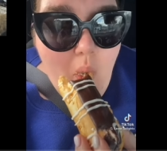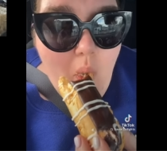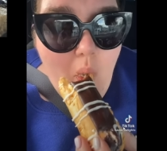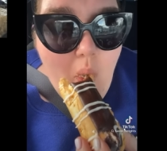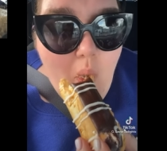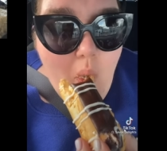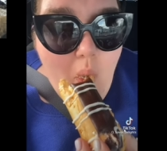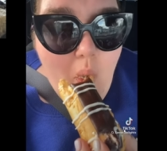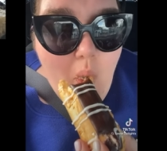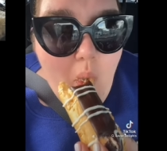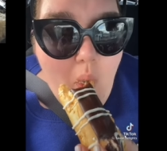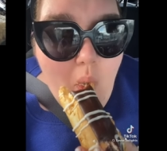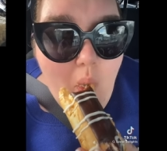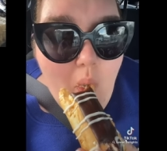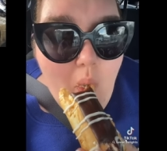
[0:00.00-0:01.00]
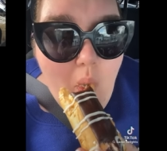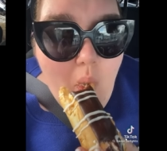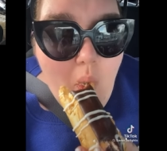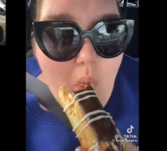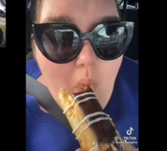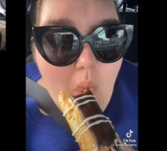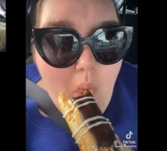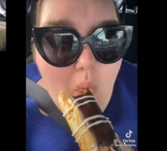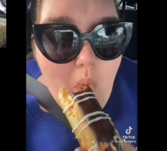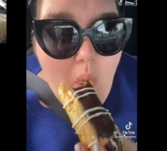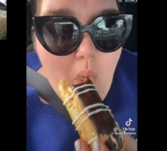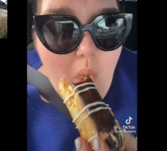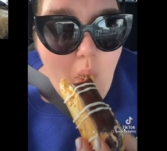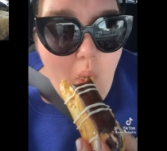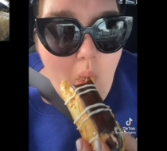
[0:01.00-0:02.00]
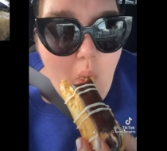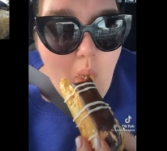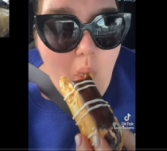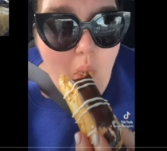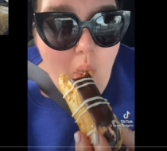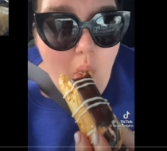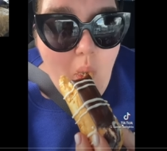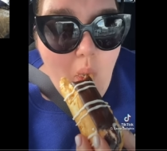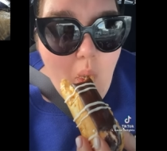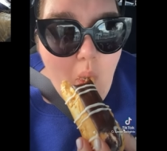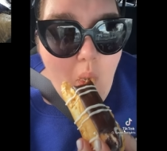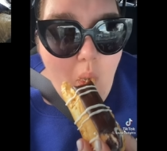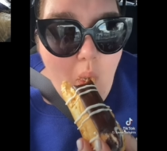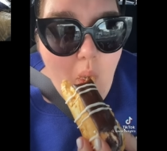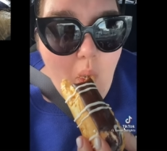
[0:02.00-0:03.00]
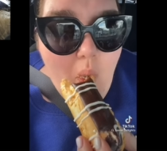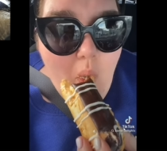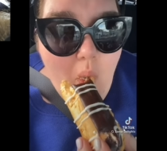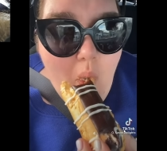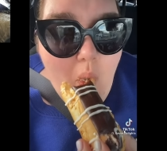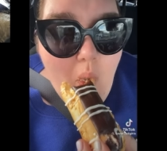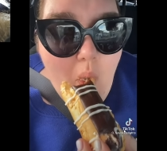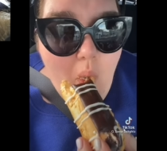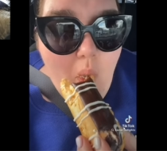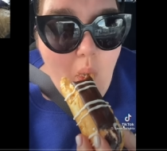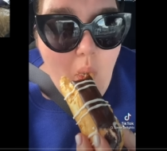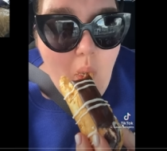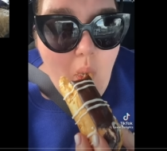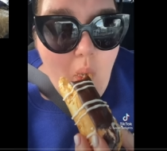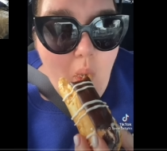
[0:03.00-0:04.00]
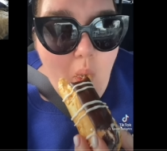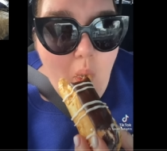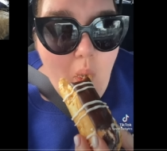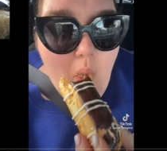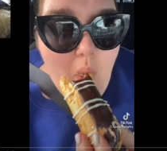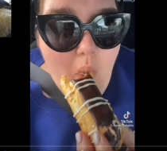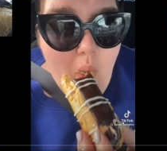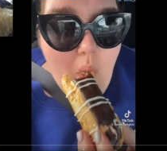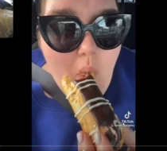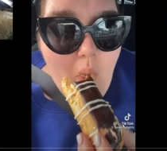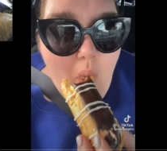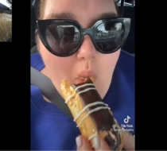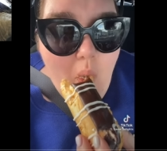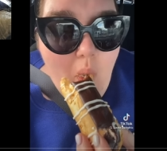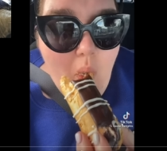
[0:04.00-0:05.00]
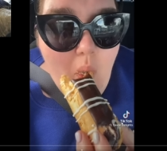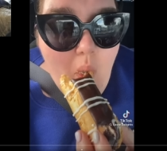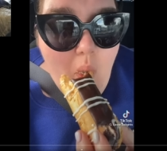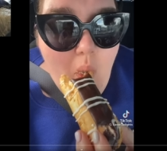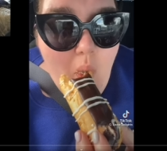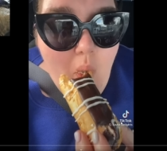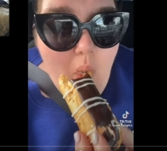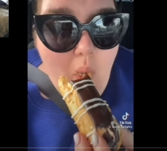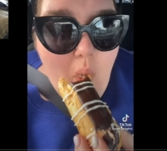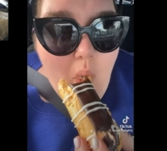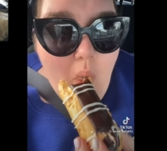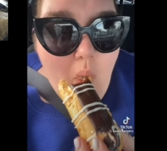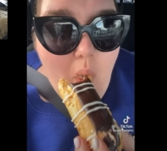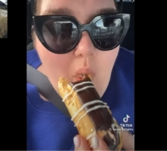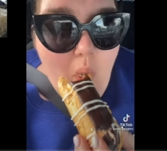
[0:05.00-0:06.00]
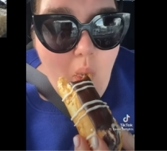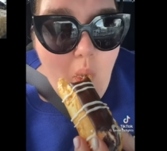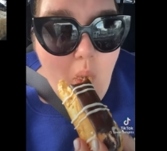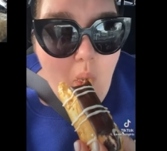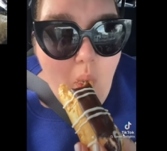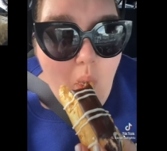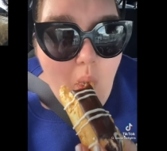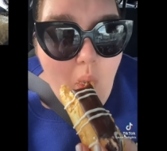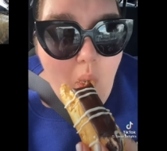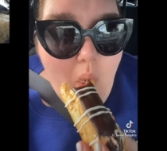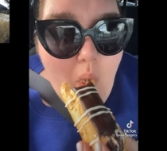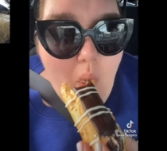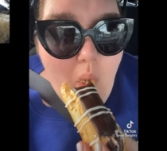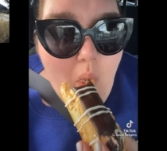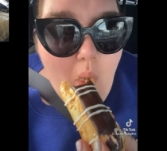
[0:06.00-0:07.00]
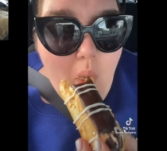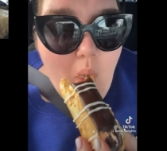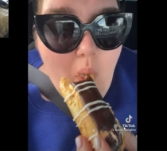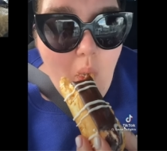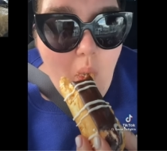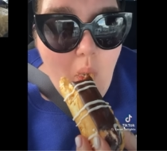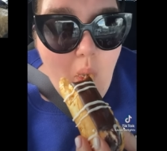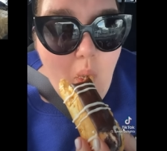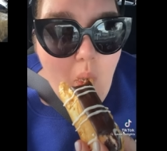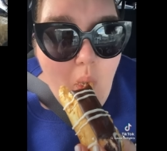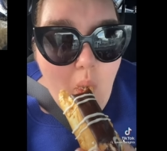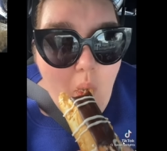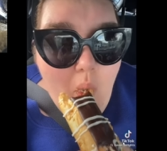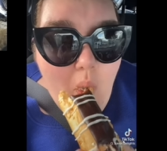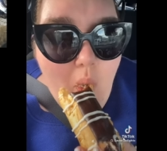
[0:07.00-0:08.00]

(silent)